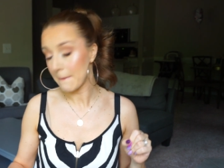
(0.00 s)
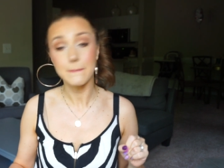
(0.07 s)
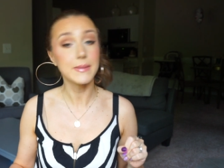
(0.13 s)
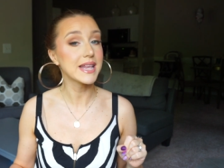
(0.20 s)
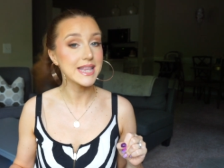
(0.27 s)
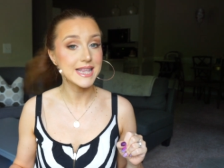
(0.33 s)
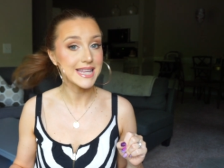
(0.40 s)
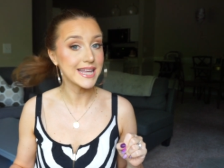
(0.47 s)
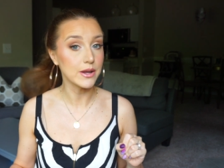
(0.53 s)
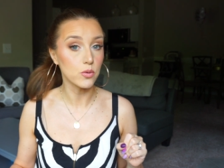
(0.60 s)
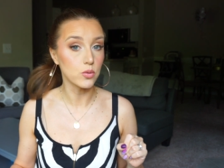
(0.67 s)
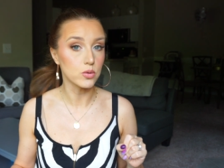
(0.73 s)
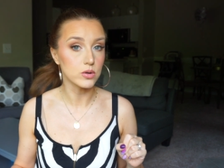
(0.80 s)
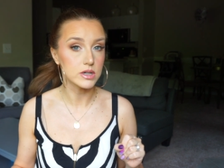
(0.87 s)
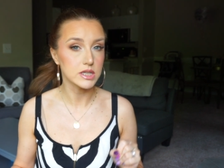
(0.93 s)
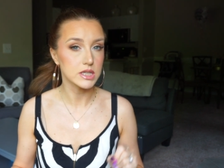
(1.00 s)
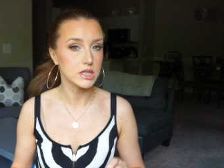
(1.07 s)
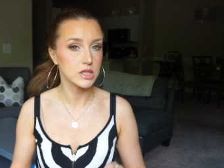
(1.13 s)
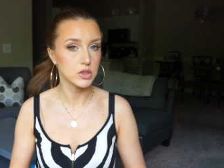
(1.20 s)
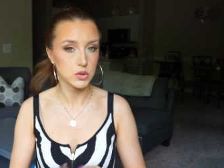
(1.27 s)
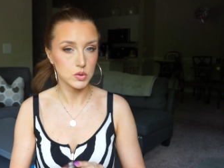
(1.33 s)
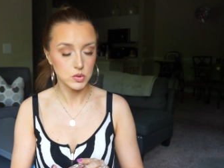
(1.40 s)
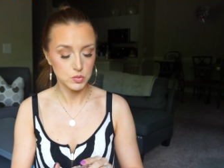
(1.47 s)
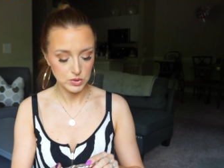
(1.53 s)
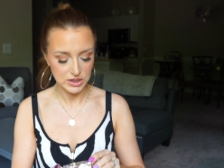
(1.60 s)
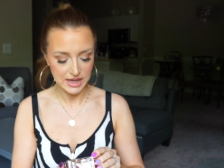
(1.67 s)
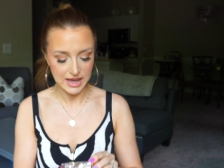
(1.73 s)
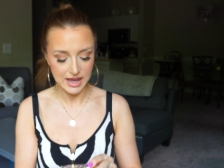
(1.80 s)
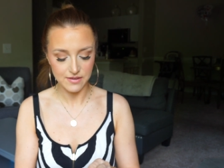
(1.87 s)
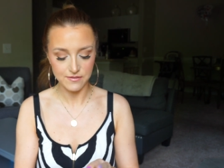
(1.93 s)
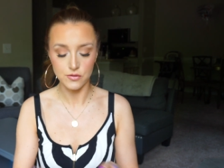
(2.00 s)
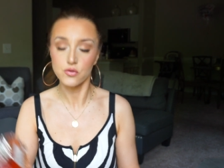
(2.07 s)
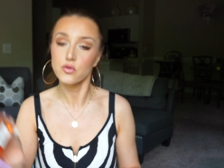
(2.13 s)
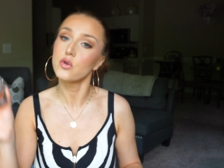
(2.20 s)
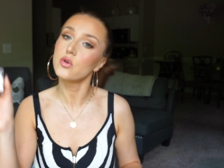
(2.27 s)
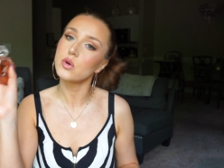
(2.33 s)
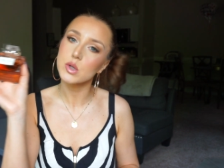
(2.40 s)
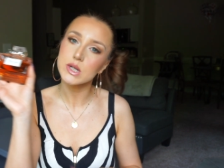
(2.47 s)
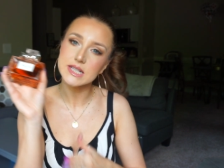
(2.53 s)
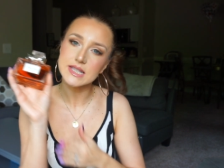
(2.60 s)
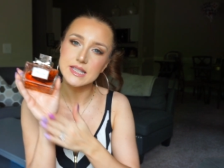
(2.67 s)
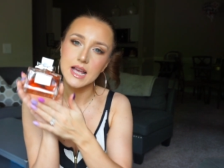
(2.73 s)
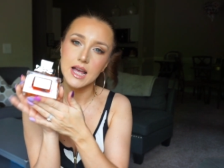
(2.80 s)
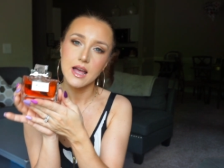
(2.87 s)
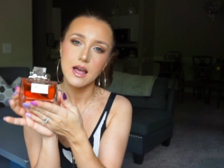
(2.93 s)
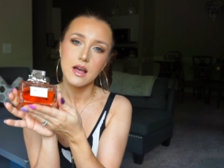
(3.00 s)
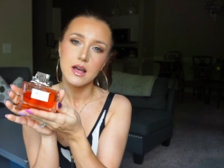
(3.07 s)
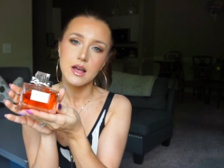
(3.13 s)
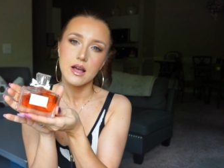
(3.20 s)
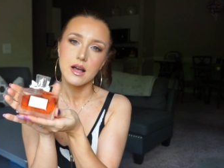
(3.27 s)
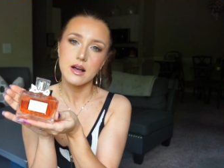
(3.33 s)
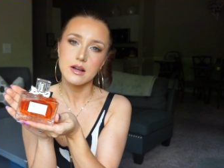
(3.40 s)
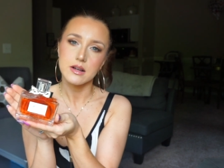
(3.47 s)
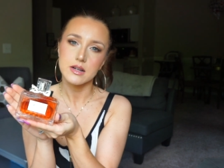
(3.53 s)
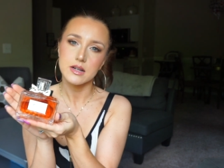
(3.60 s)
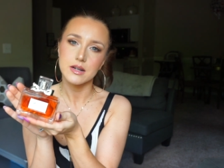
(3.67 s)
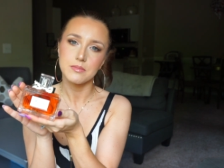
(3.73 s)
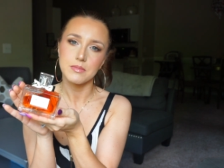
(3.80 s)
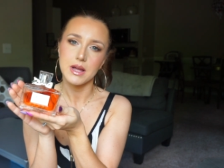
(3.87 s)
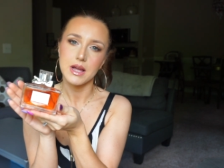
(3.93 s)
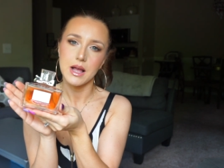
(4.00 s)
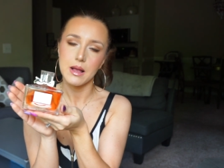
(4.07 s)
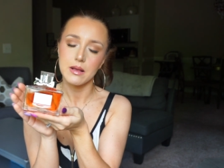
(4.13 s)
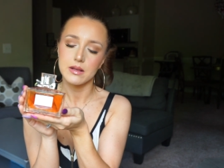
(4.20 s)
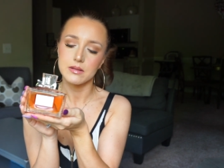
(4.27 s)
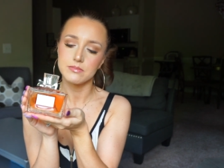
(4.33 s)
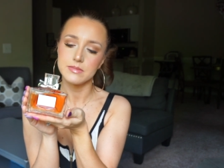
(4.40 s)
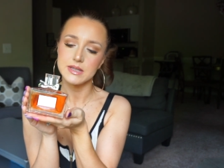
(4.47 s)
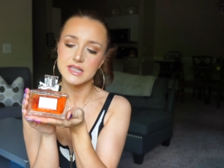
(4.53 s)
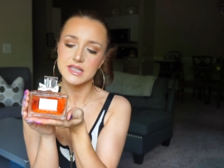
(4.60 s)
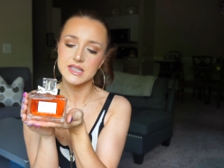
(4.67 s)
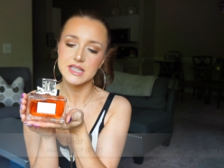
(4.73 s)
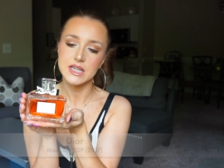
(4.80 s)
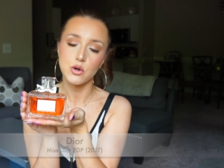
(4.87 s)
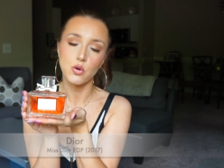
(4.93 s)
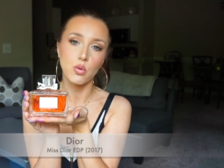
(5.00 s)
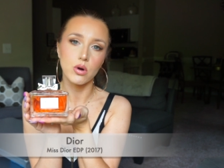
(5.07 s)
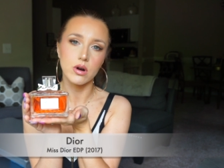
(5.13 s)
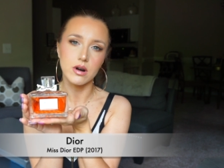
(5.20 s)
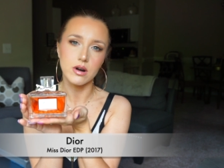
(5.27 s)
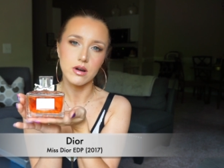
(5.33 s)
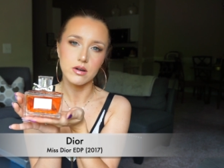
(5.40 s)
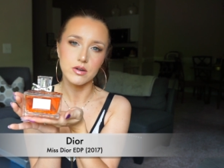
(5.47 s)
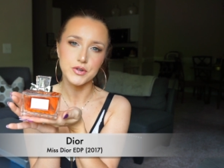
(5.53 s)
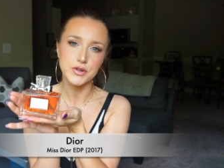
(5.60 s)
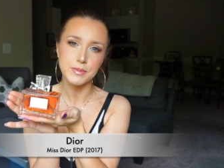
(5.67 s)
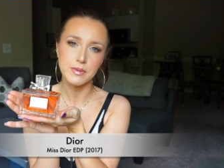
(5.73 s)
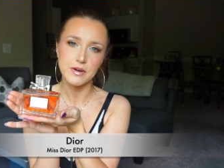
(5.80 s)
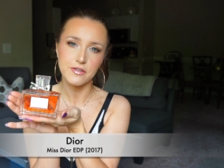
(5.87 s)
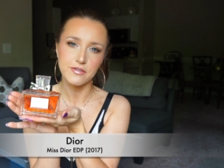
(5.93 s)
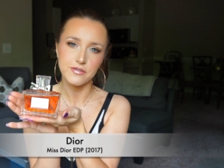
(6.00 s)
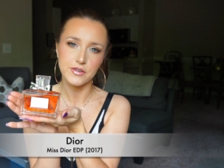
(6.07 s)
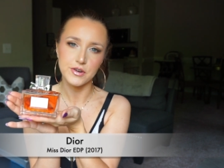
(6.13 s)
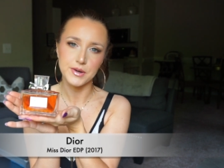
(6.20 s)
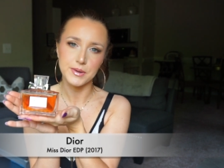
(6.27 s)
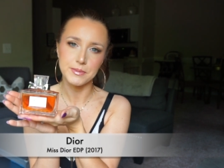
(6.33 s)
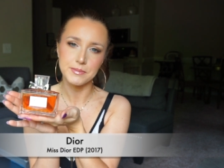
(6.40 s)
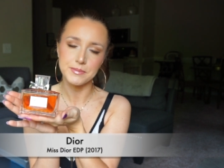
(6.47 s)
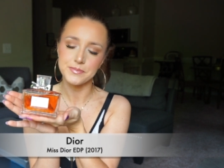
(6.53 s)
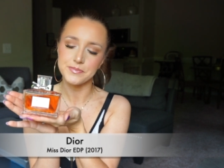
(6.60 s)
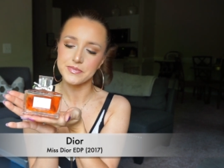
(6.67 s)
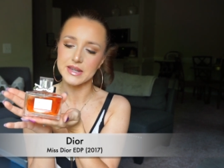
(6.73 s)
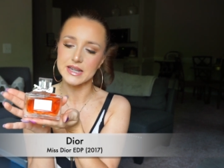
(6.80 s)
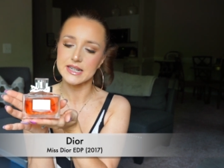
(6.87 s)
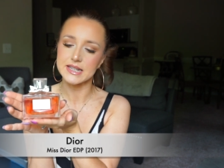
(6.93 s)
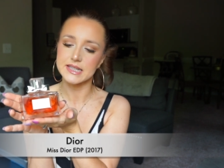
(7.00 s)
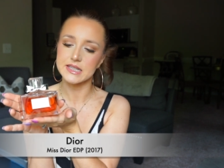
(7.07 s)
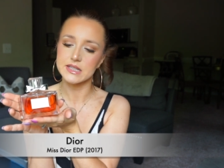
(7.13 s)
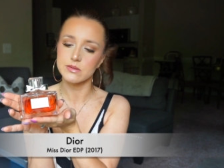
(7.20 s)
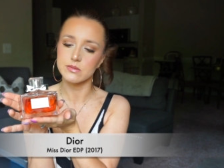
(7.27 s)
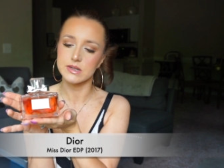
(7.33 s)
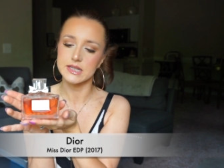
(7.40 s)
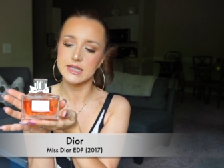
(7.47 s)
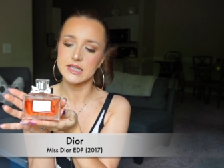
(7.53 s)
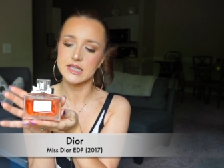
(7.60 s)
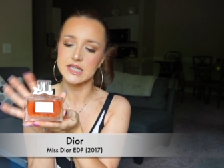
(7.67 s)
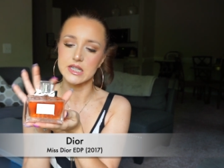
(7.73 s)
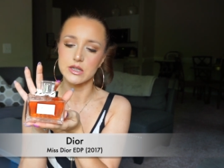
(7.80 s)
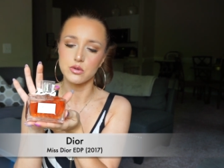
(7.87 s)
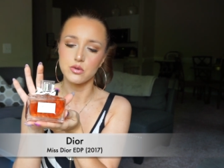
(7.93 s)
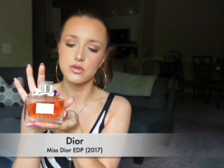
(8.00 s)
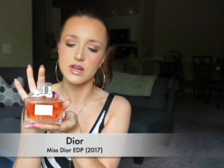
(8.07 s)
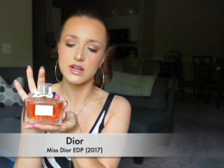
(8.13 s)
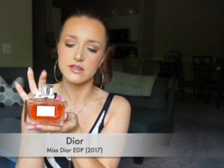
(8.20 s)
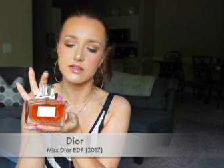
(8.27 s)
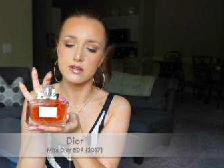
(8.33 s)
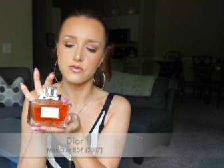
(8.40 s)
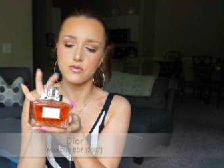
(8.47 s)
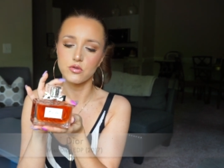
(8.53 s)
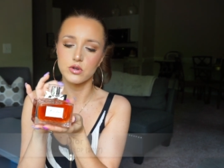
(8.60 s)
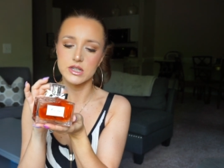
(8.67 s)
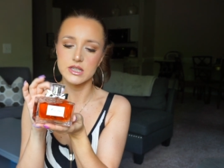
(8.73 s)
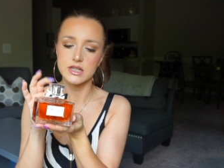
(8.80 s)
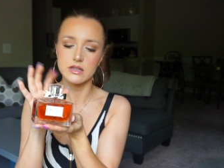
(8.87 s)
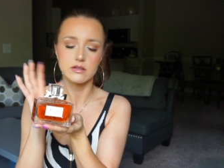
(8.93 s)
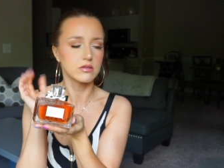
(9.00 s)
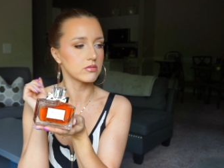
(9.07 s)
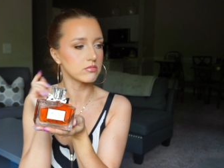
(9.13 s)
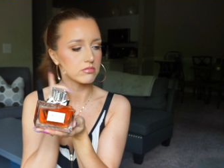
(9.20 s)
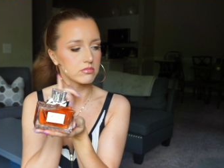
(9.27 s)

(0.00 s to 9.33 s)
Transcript: Miss Dior. So we have, of course, um, Miss Dior Eau de Parfum. And this one is the 2014, no,